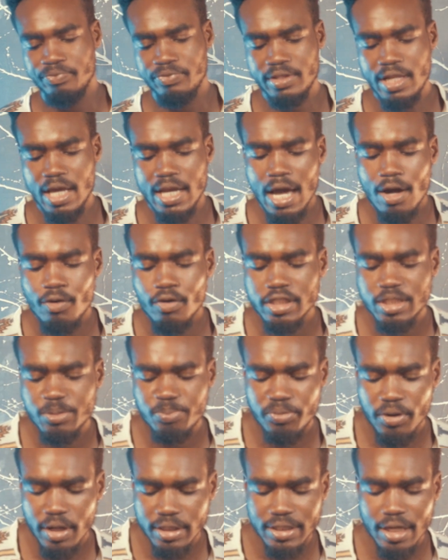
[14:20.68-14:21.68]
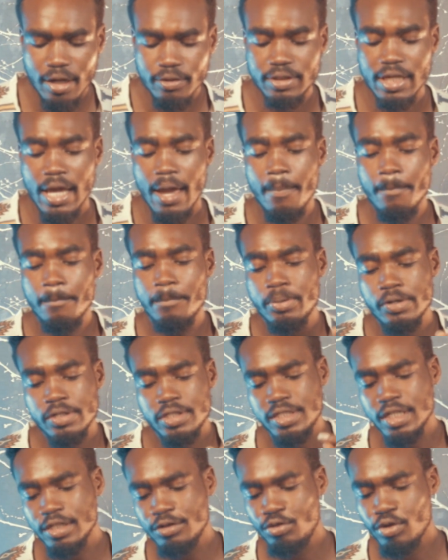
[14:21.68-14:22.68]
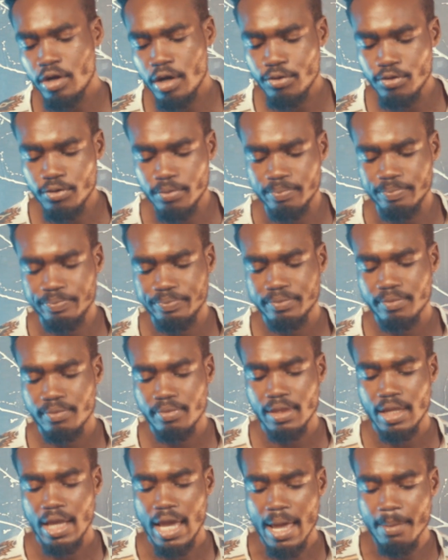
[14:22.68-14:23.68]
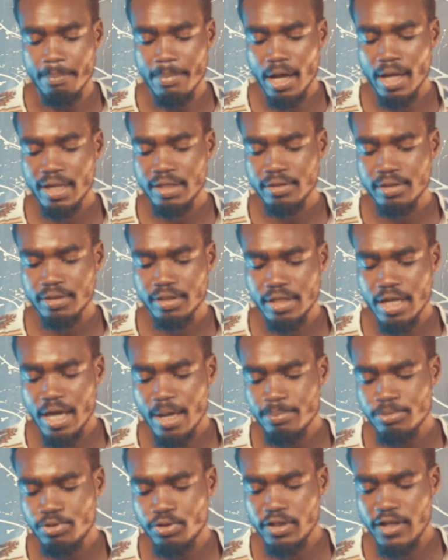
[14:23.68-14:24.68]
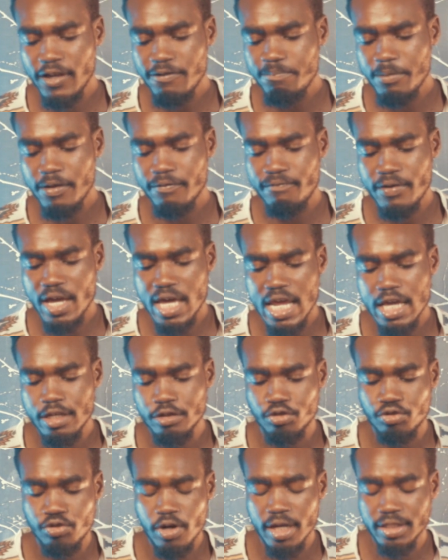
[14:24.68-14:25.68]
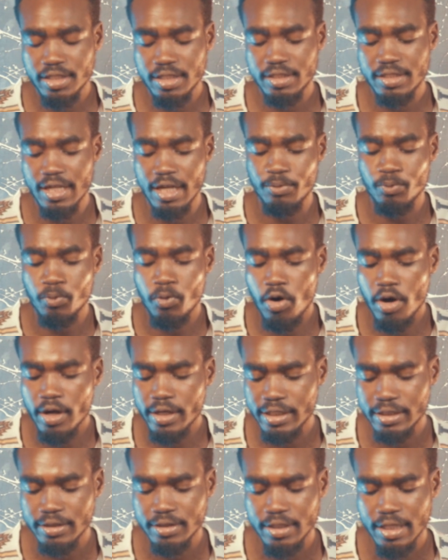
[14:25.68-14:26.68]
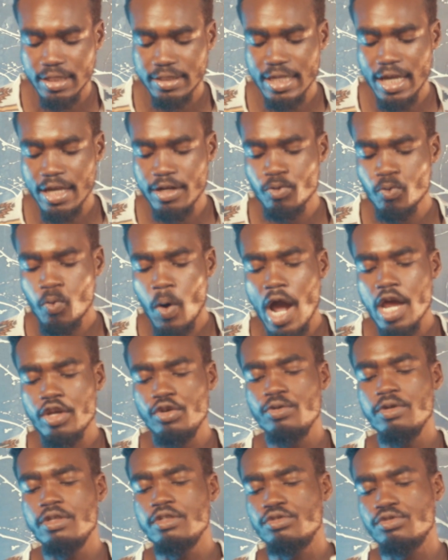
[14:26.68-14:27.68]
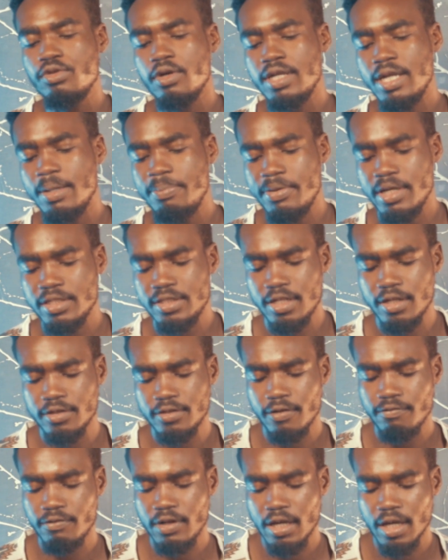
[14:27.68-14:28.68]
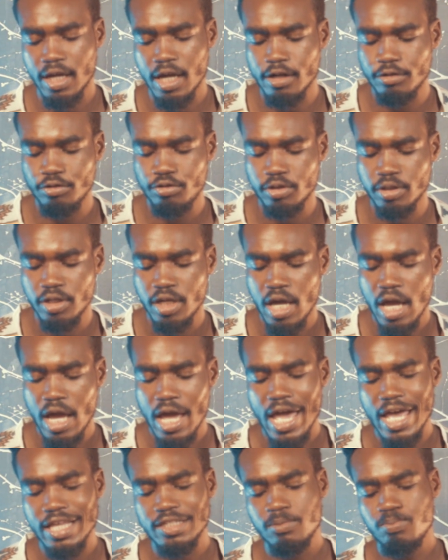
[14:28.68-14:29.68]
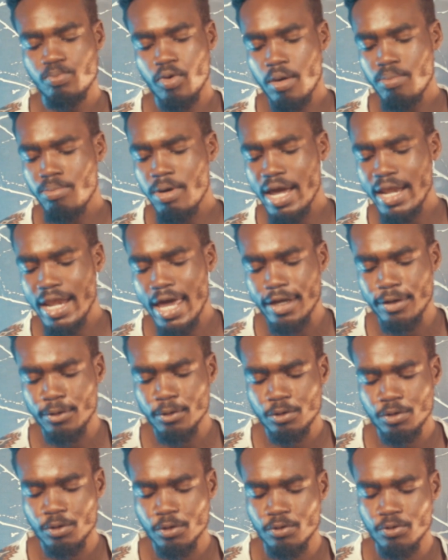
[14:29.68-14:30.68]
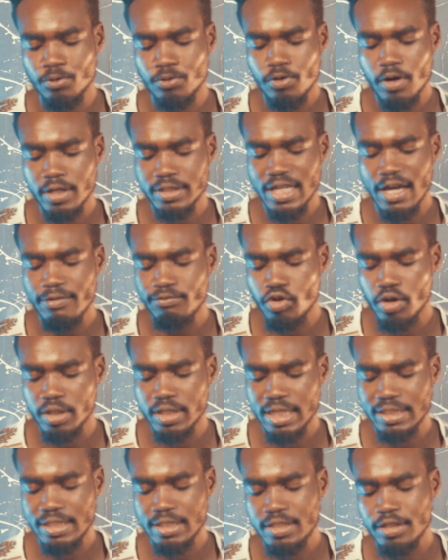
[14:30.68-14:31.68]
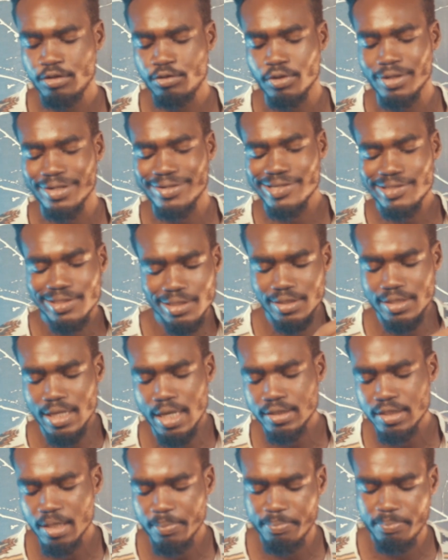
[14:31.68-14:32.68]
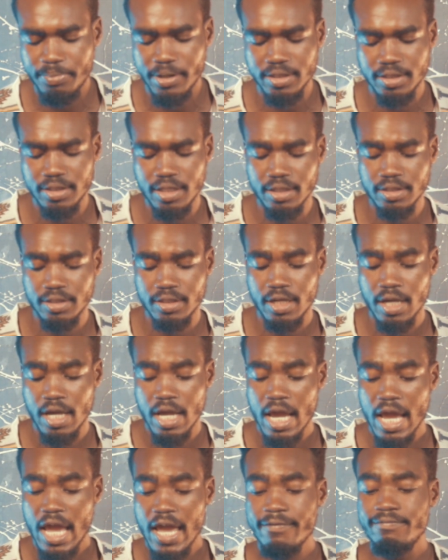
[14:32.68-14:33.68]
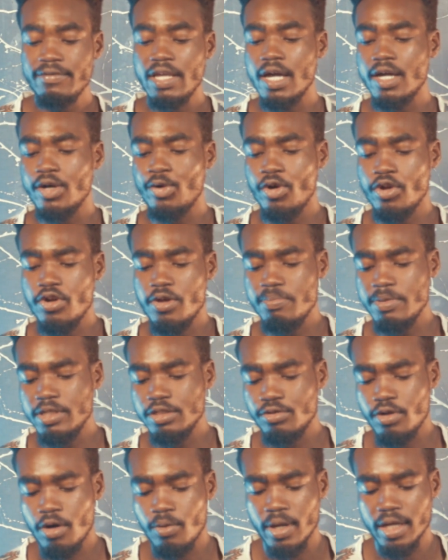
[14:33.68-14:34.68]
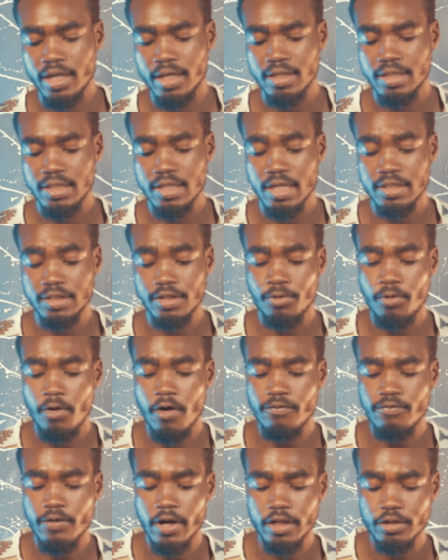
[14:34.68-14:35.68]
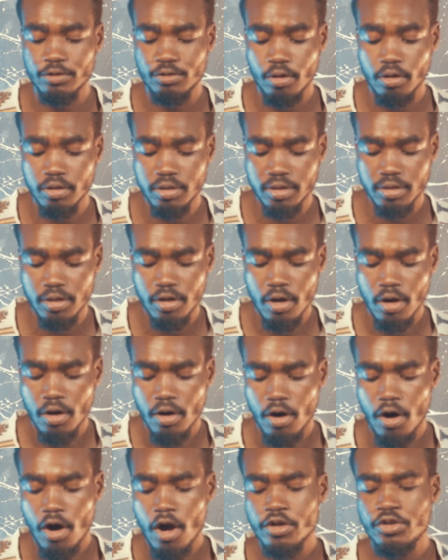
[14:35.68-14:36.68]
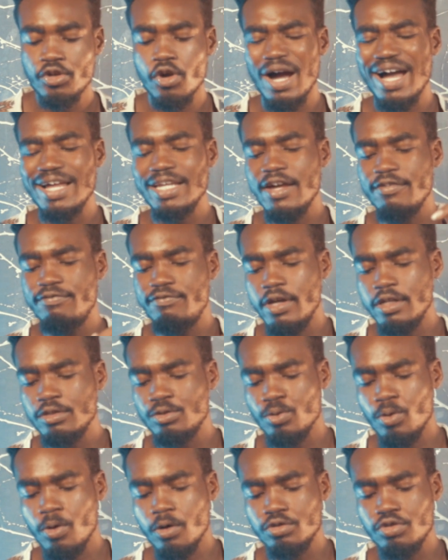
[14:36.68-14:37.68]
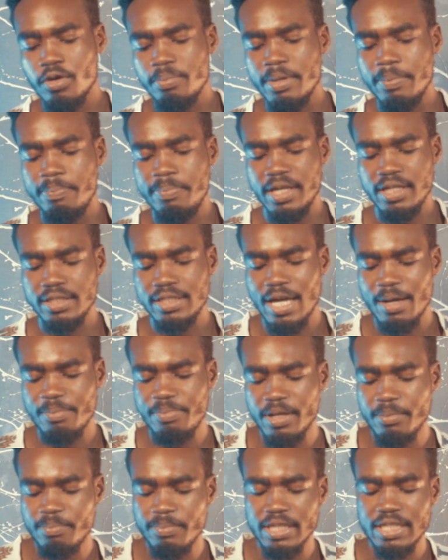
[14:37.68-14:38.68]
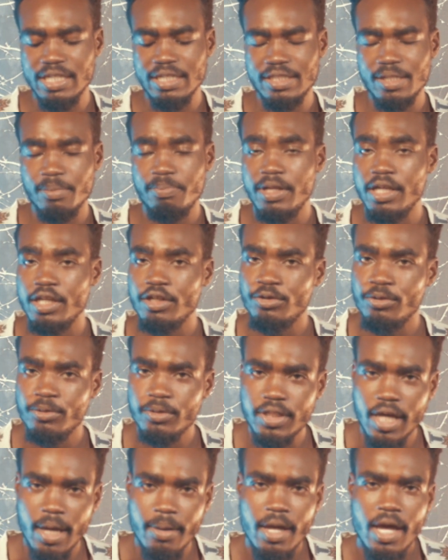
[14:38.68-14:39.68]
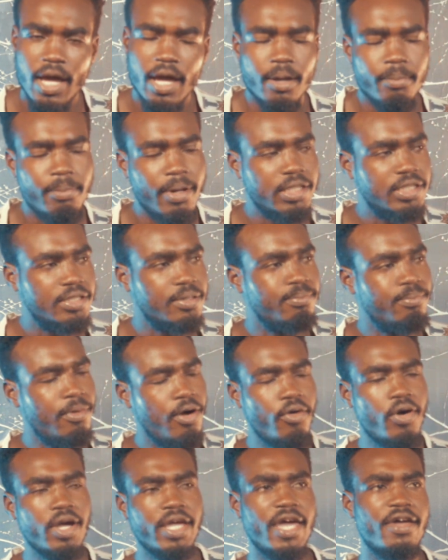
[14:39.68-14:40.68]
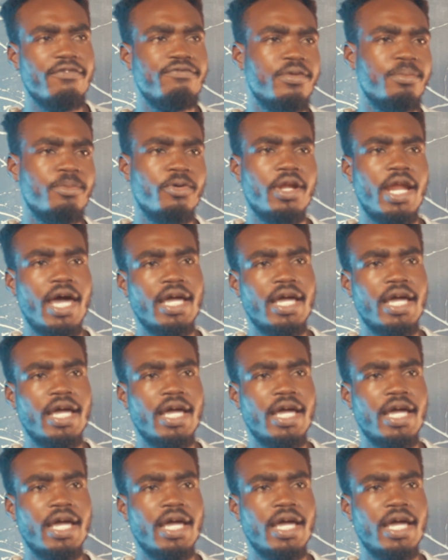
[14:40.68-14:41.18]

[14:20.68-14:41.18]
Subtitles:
Then I was brought out and pushed into a room. A man came to give me further instructions and warnings, saying, "Why do you insult the president of the country? A small boy like you should not have the audacity to criticize the president. If the economy is not working, does it call for insult? All your other friends will also be picked up and be disciplined in due time." But Bongo gave him more.